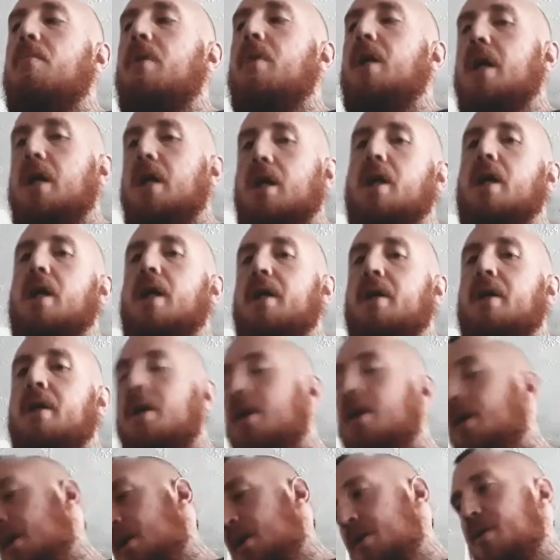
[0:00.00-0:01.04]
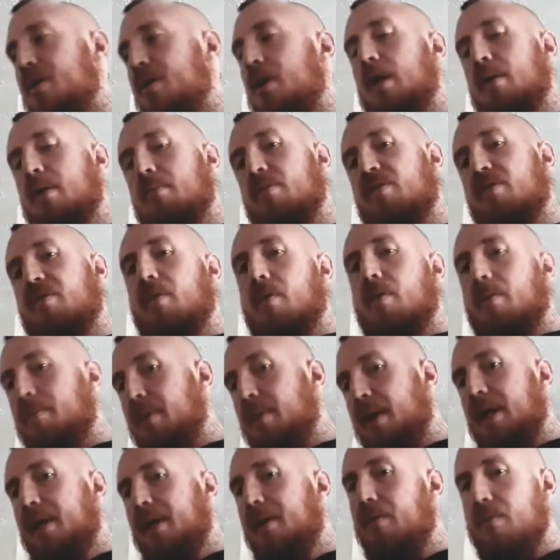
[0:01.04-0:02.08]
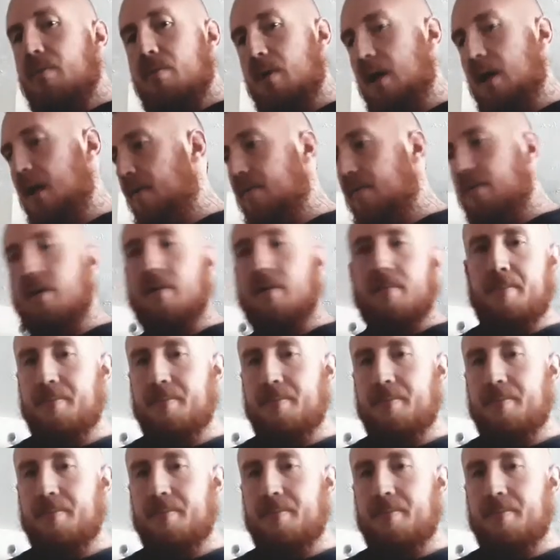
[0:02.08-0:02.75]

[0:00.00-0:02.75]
and like something before bed or whatever.